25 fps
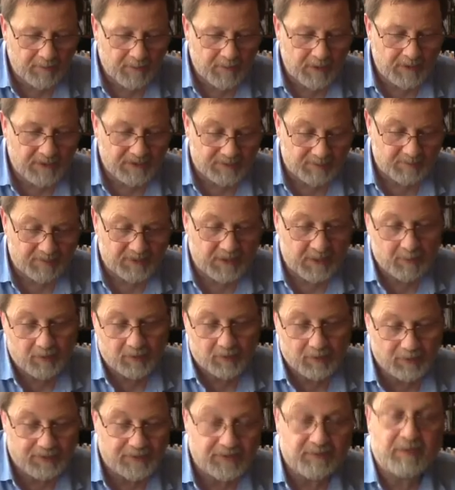in September,
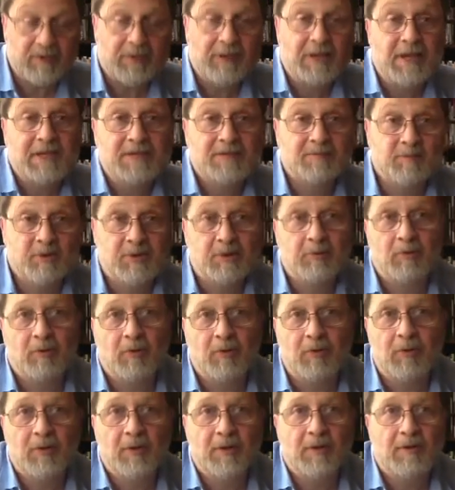there was even less people
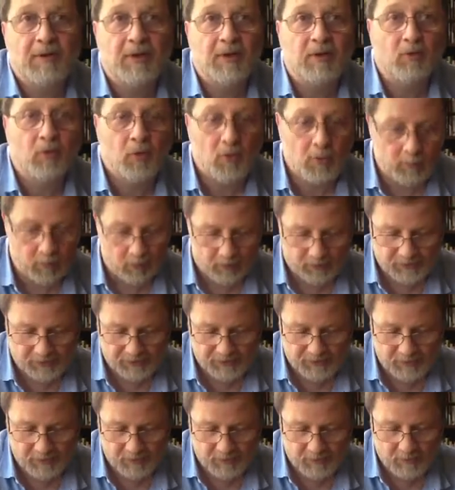than normal,
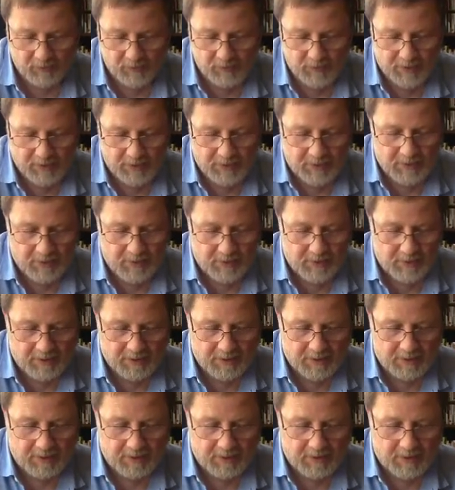so
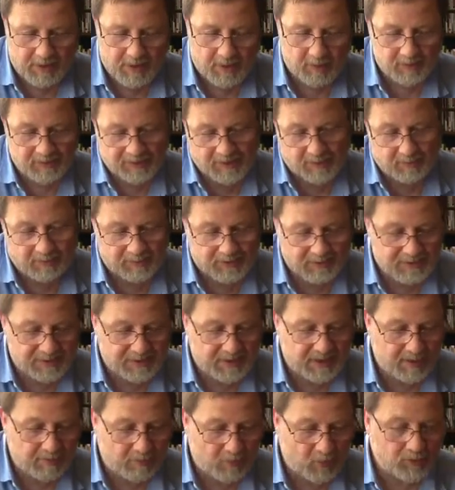I was able to
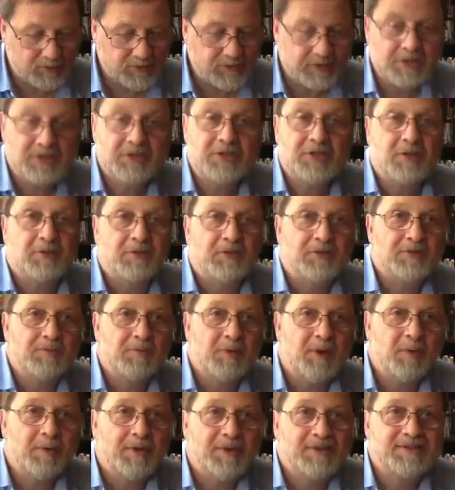stay in most of these shelters
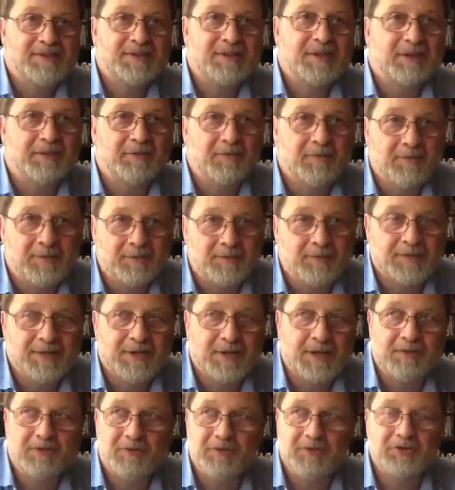by myself, which was
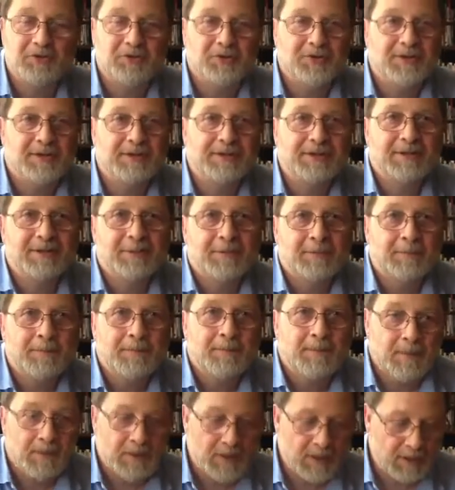kind of a treat.
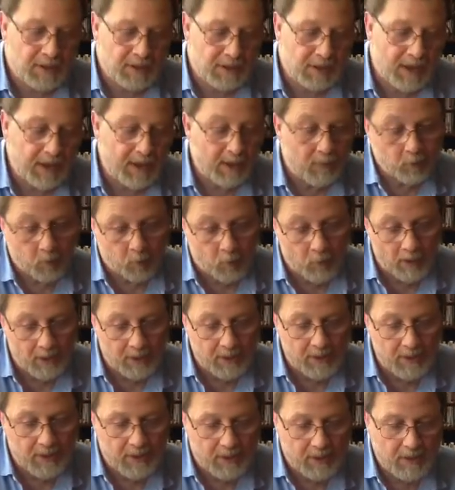I had
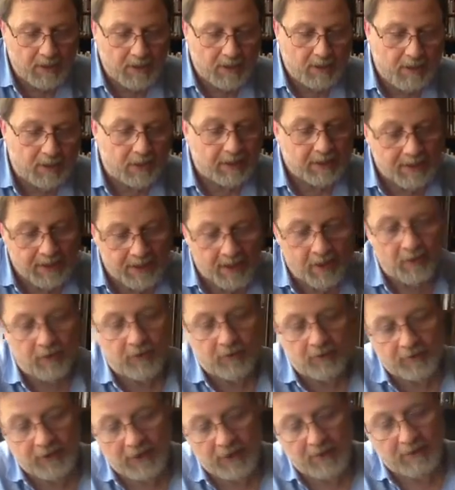one
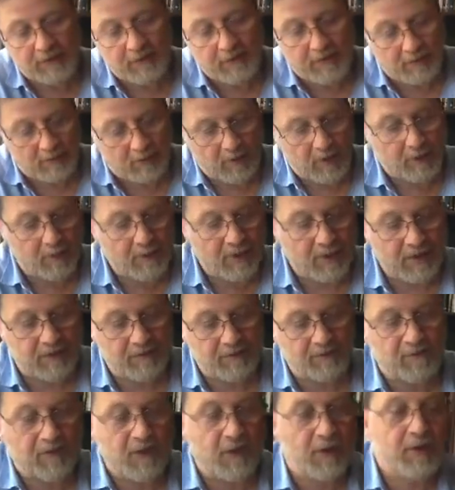encounter that I met a
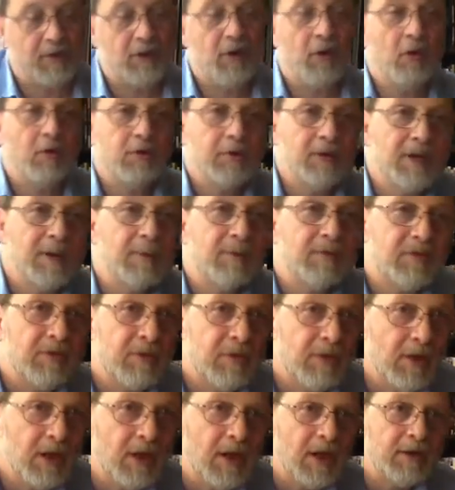fellow called
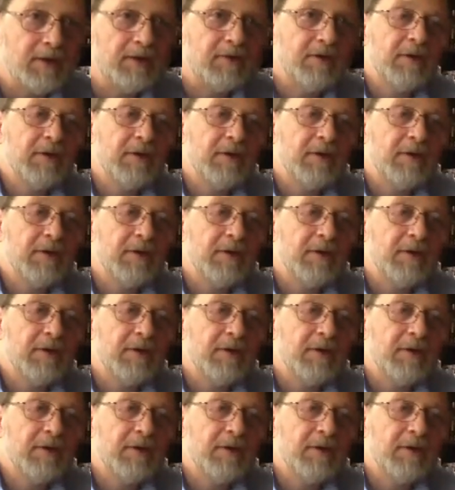Limsalot,